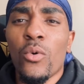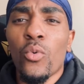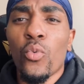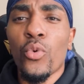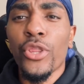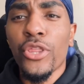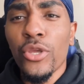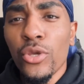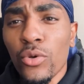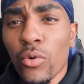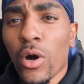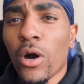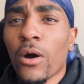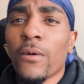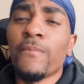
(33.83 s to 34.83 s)
with you
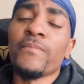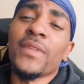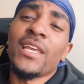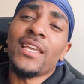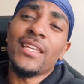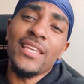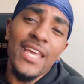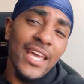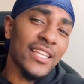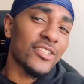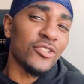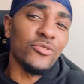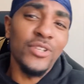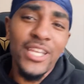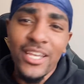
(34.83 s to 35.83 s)
all. Yes,
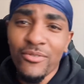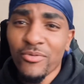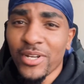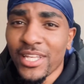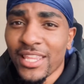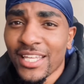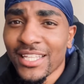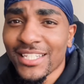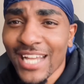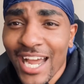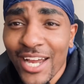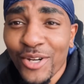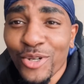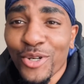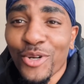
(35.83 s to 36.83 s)
you did read the
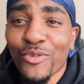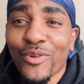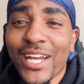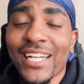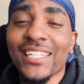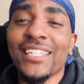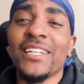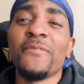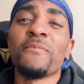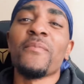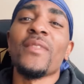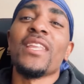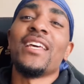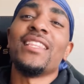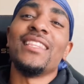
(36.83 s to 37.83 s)
title correctly.
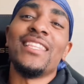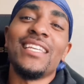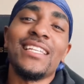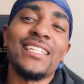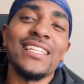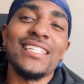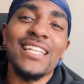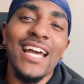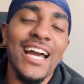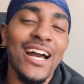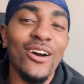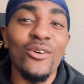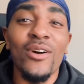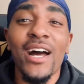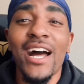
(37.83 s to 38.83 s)
This is
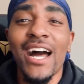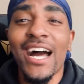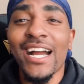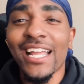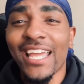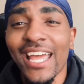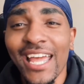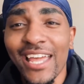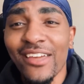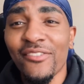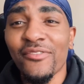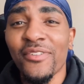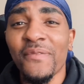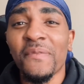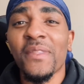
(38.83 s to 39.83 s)
how I gave
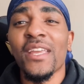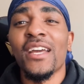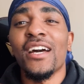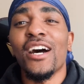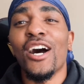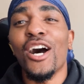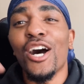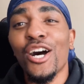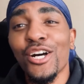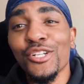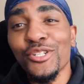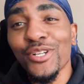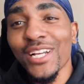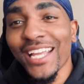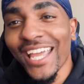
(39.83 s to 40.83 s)

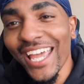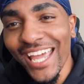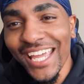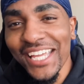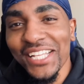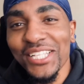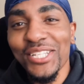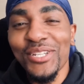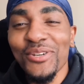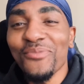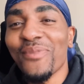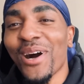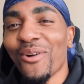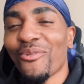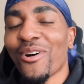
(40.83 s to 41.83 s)
100K to
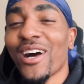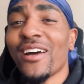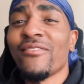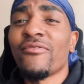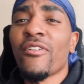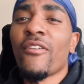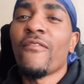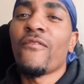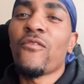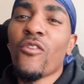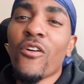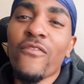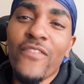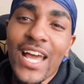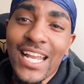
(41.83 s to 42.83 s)
my wife for
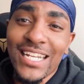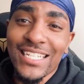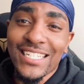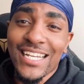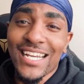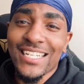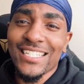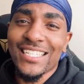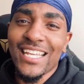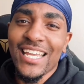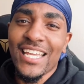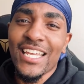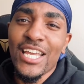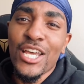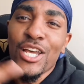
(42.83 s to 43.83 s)
Valentine's
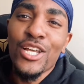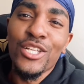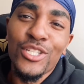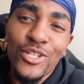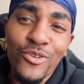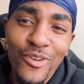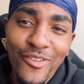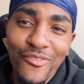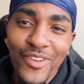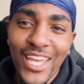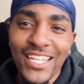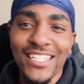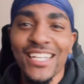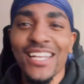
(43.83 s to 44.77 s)
Day to invest.